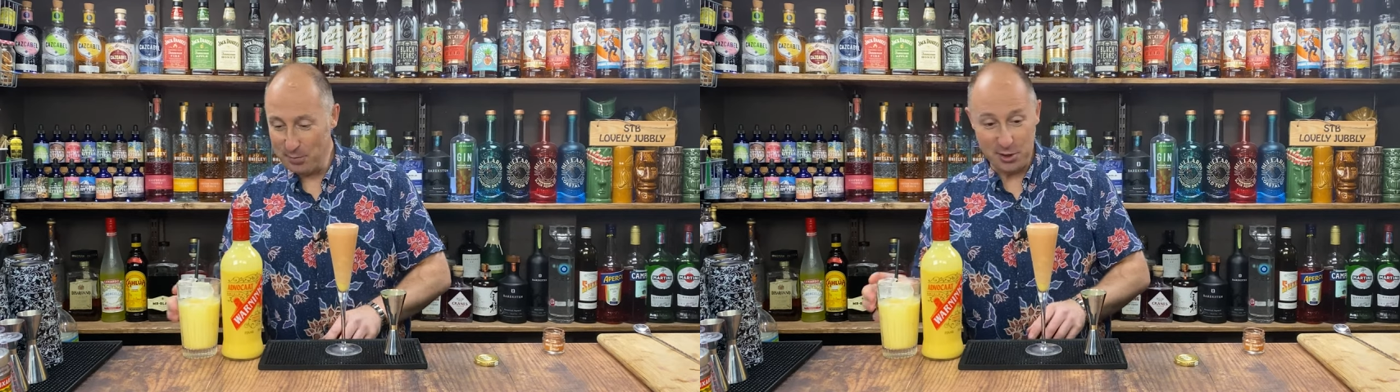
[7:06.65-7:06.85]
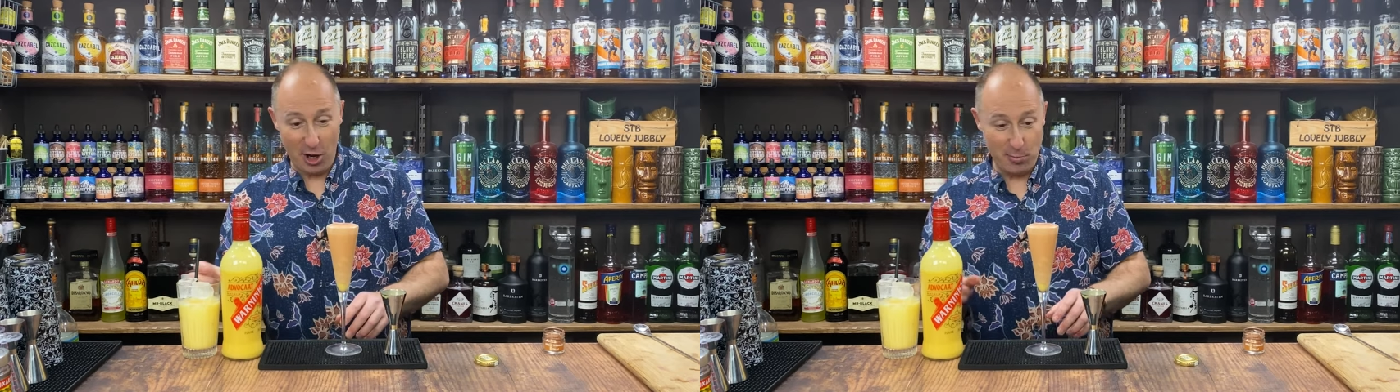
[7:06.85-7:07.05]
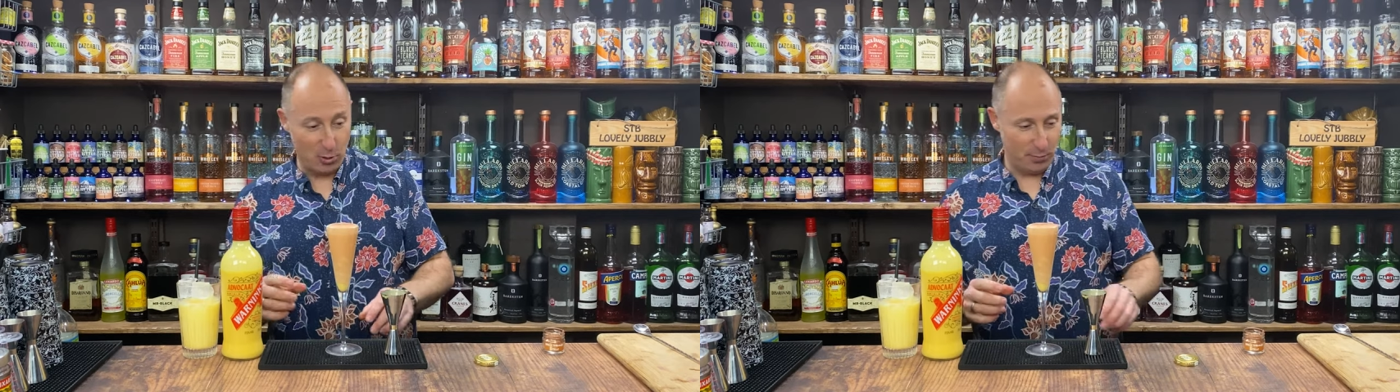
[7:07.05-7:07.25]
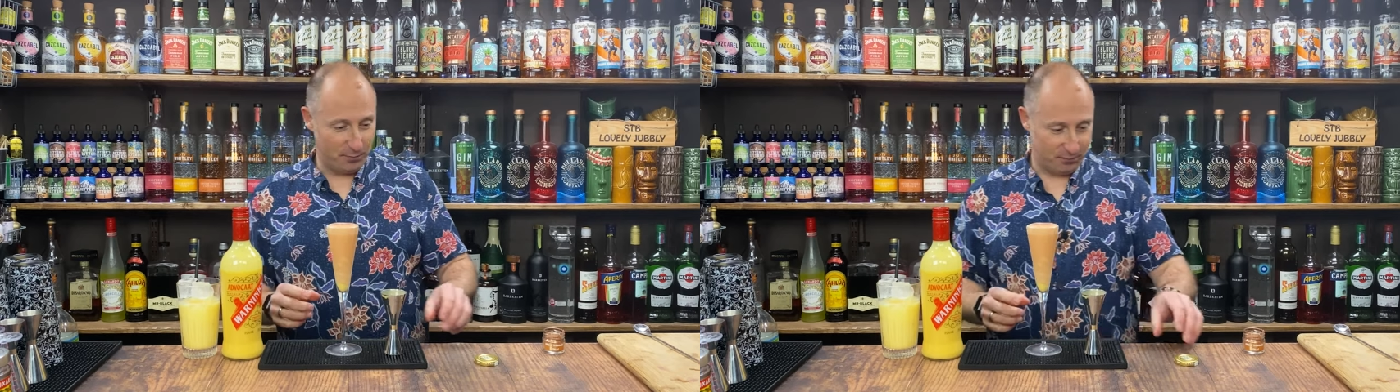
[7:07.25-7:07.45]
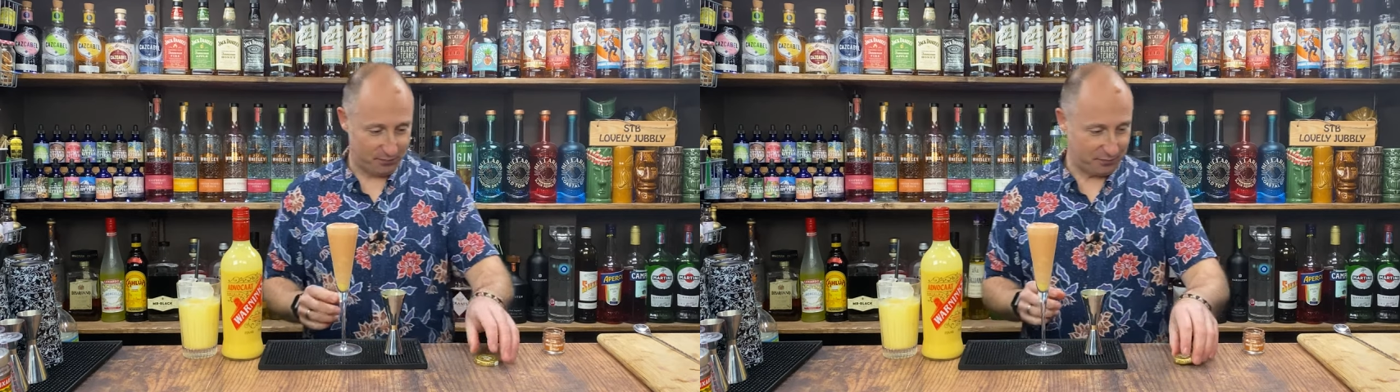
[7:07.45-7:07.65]
snowball,
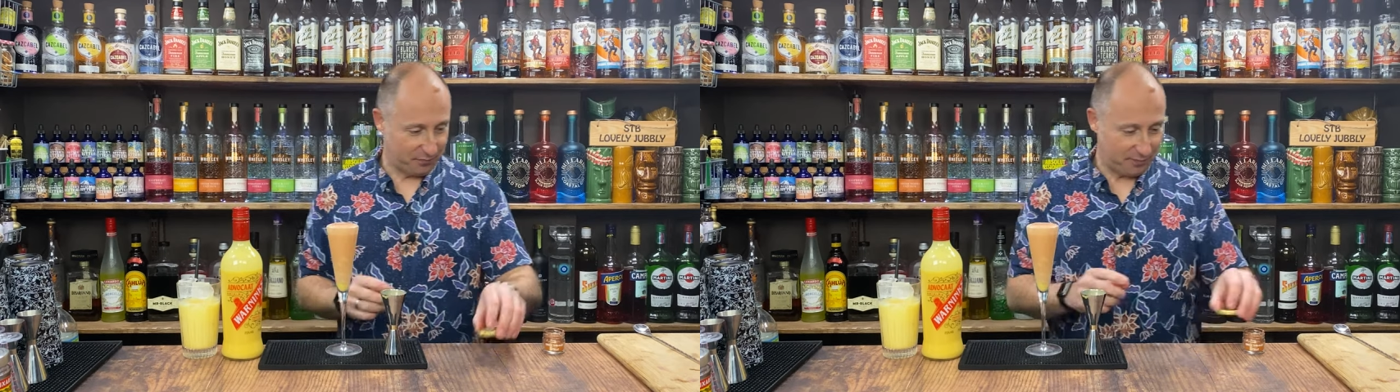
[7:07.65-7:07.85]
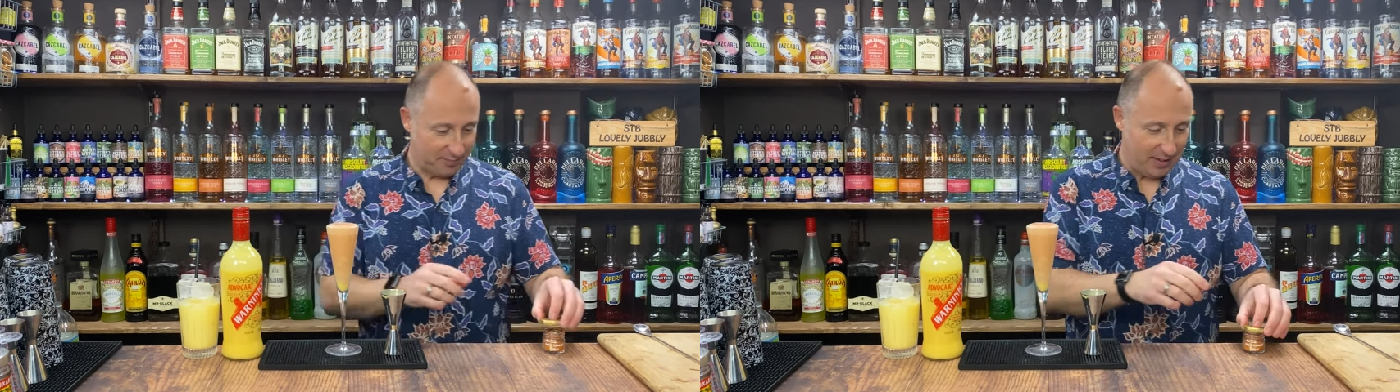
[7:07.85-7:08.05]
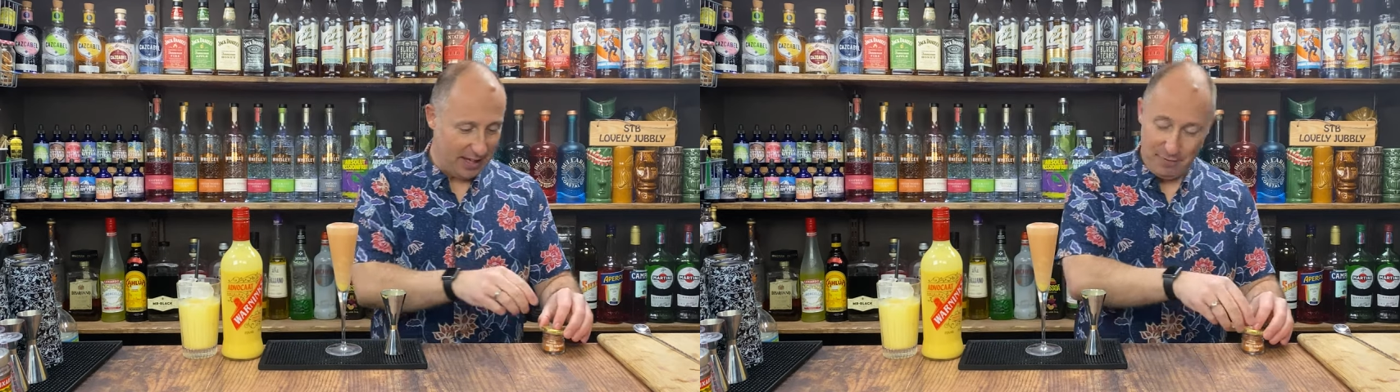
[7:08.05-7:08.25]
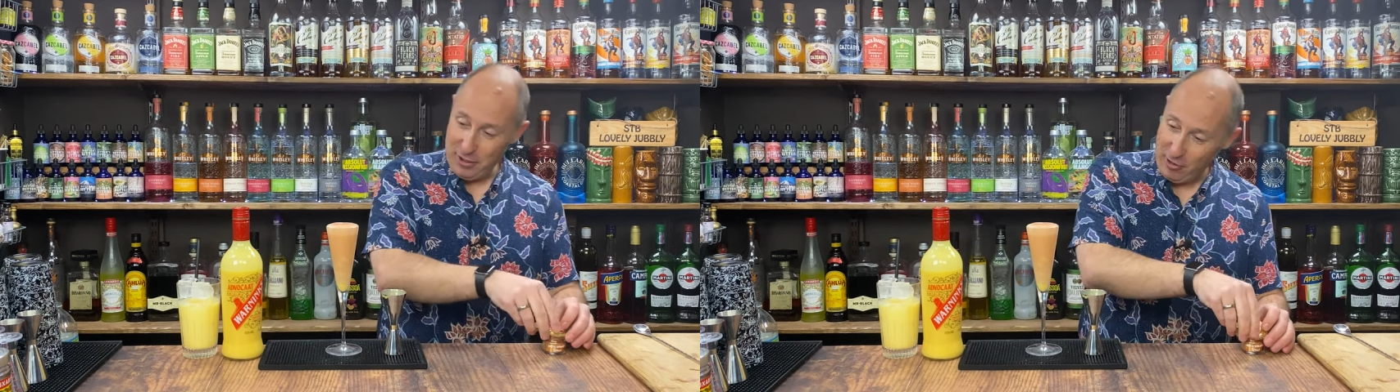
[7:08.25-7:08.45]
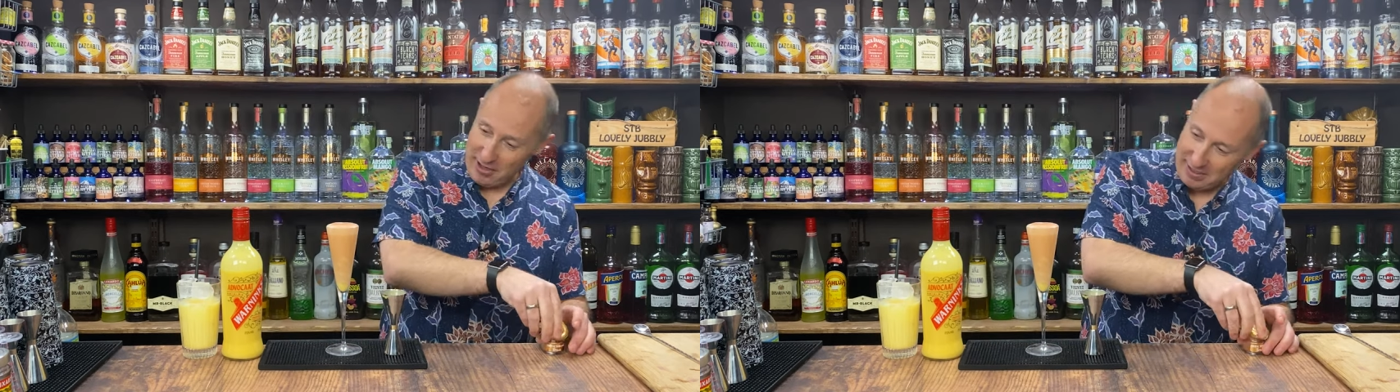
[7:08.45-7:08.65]
if you
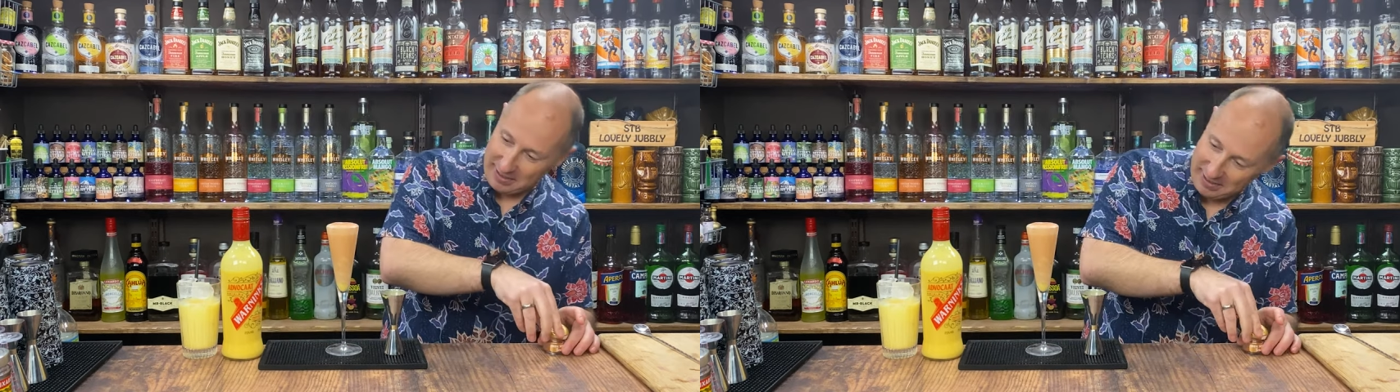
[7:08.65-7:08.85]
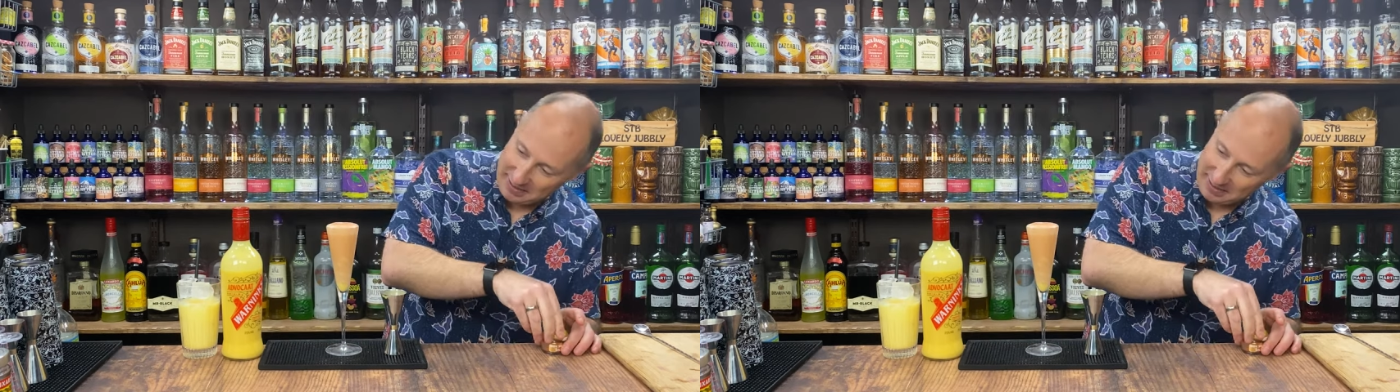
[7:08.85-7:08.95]
like.